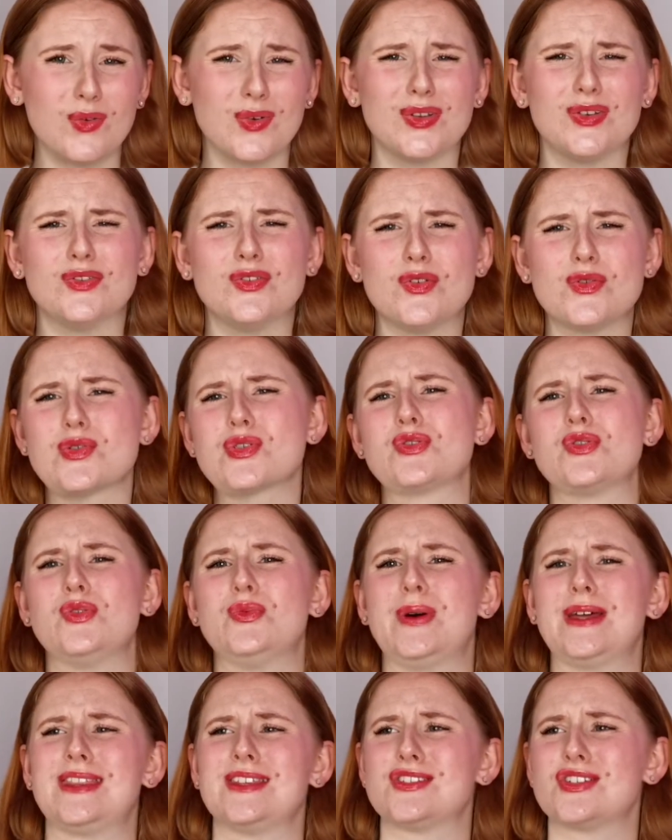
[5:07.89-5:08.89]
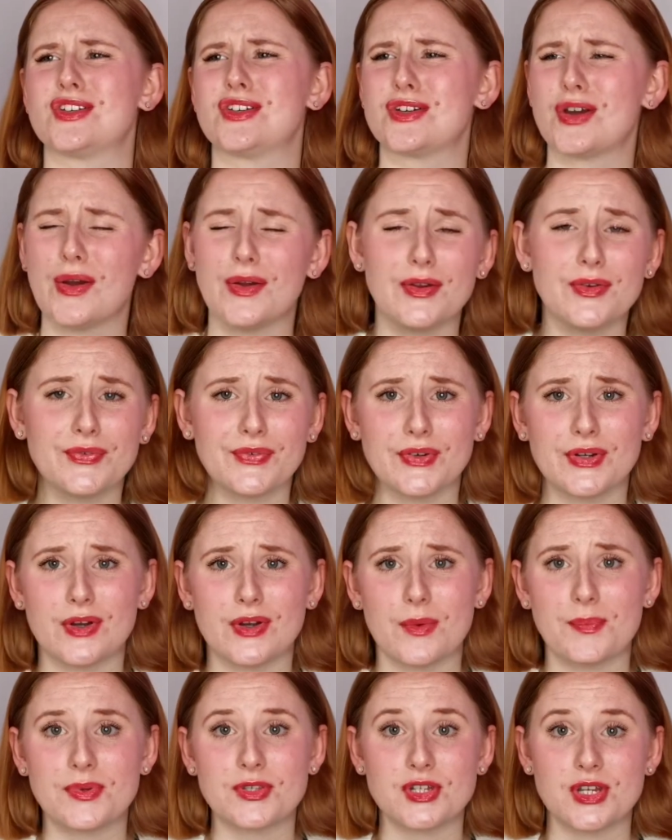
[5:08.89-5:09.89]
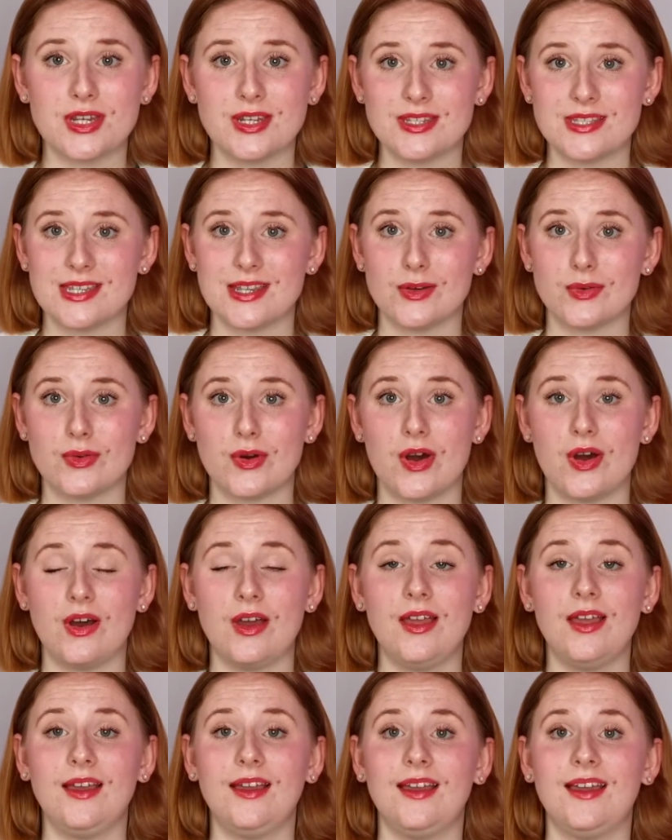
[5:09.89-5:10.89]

or you're not sure whether to go for an opportunity or not.